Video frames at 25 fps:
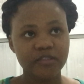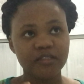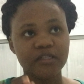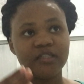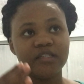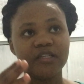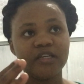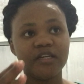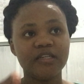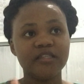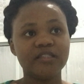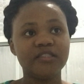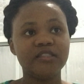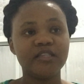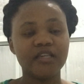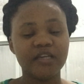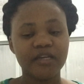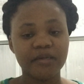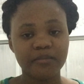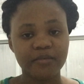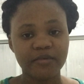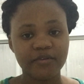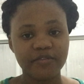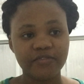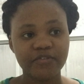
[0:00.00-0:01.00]
As I
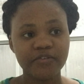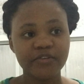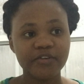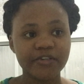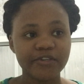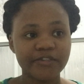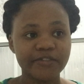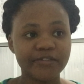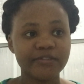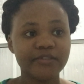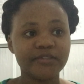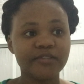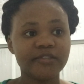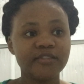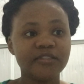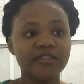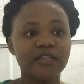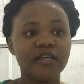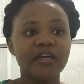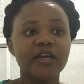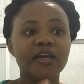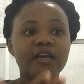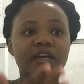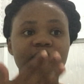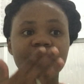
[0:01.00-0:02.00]
said before,
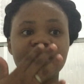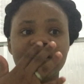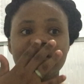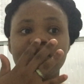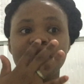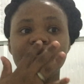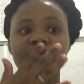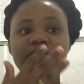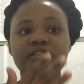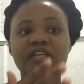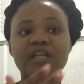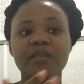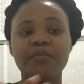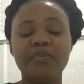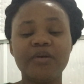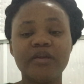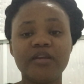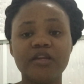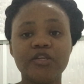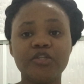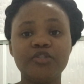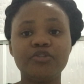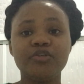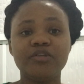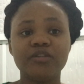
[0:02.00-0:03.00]
it does not
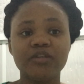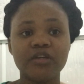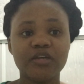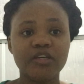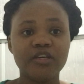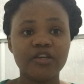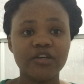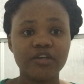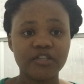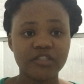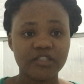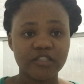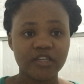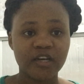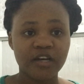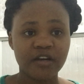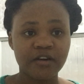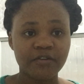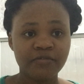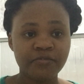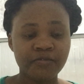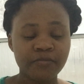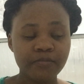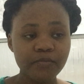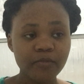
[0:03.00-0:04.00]
penetrate the hair
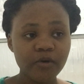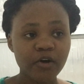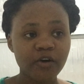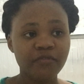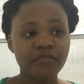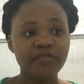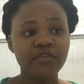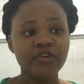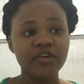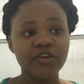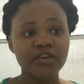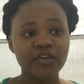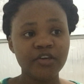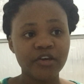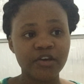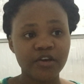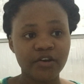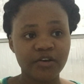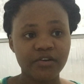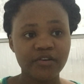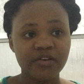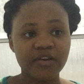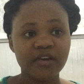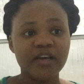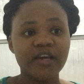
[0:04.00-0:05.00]
shaft of the
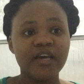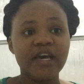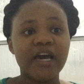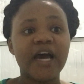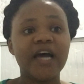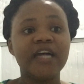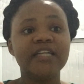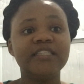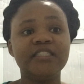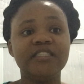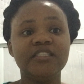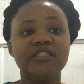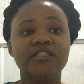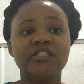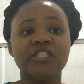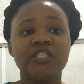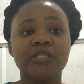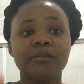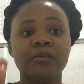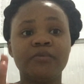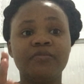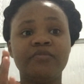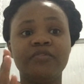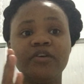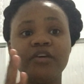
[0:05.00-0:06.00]
hair and sits on
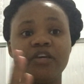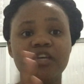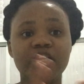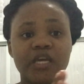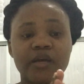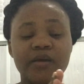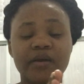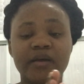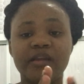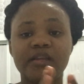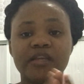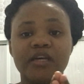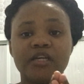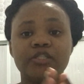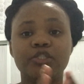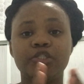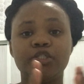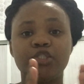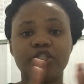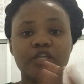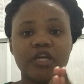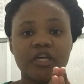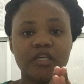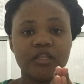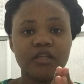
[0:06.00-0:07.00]
top of the hair and adds
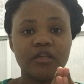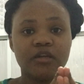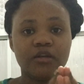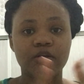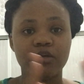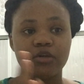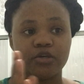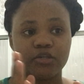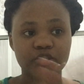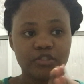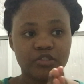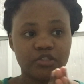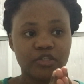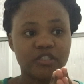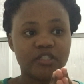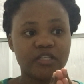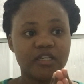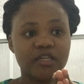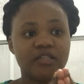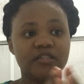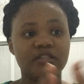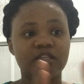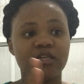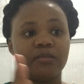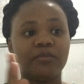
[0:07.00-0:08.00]
shine and luster, as
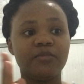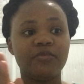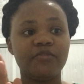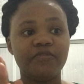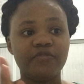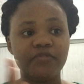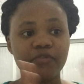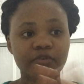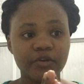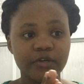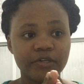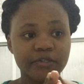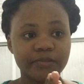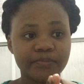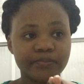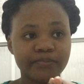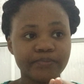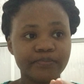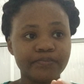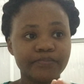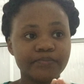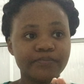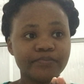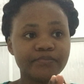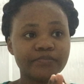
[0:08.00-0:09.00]
I said before,
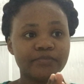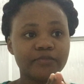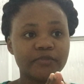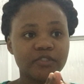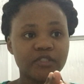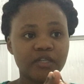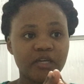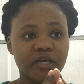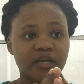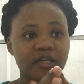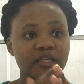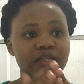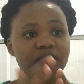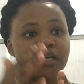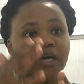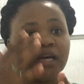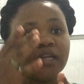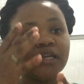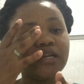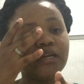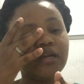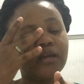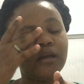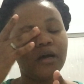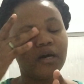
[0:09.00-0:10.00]
right?
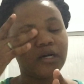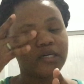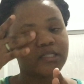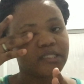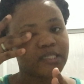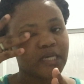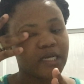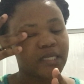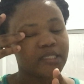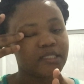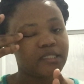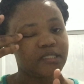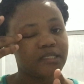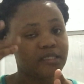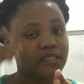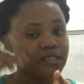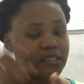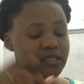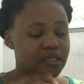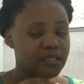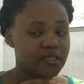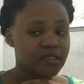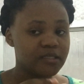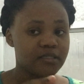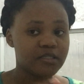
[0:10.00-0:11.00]
And it locks and
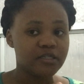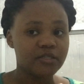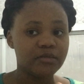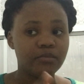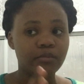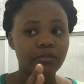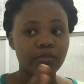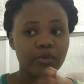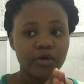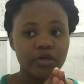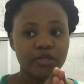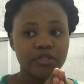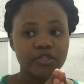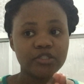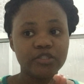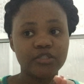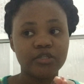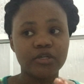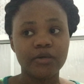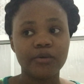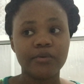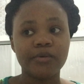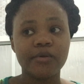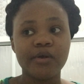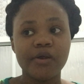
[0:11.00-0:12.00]
seals in
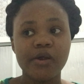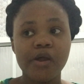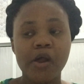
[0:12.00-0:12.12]
moisture.